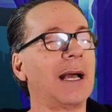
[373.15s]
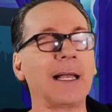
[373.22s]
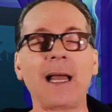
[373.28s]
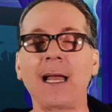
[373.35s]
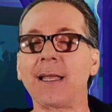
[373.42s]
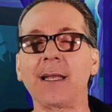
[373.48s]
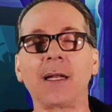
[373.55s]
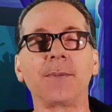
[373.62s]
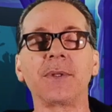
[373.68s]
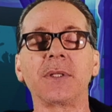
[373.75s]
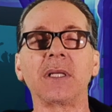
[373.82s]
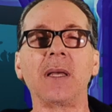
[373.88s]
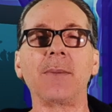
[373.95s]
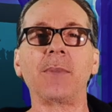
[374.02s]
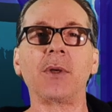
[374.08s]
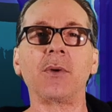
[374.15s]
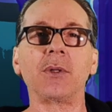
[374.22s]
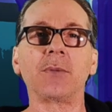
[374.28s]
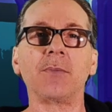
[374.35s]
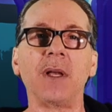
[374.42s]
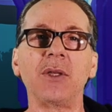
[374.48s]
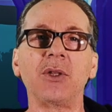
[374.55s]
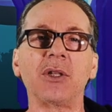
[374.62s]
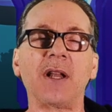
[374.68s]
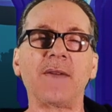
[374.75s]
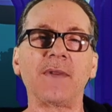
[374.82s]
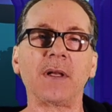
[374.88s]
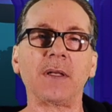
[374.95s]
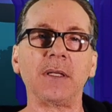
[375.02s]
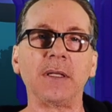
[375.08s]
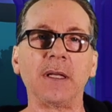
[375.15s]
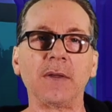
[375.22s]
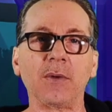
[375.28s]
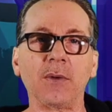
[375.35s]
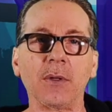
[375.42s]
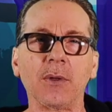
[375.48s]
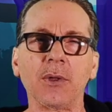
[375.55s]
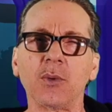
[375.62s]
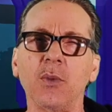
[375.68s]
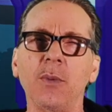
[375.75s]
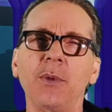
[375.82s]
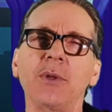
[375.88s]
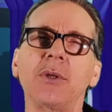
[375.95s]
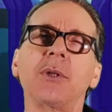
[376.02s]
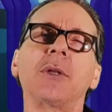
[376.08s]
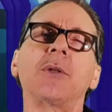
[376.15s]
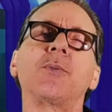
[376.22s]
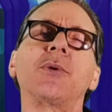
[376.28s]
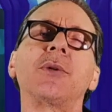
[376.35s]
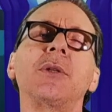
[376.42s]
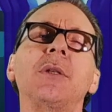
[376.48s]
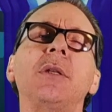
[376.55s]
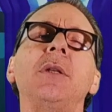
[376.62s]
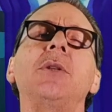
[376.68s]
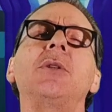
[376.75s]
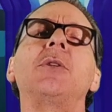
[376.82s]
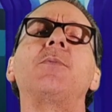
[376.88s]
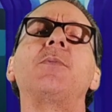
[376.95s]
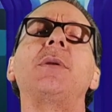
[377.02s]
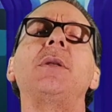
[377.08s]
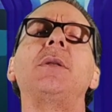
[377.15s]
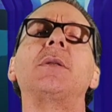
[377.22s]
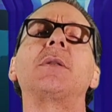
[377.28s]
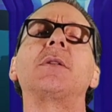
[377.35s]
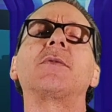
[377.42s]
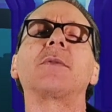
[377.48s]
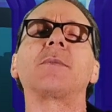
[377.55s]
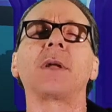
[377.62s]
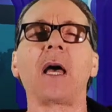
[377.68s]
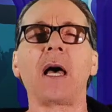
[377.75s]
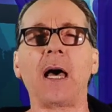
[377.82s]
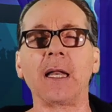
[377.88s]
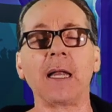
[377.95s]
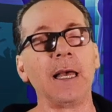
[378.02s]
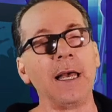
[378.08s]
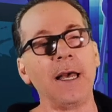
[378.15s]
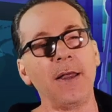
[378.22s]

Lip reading: I get upset because men should have to clean the toilet because women are such prestigious pieces from God.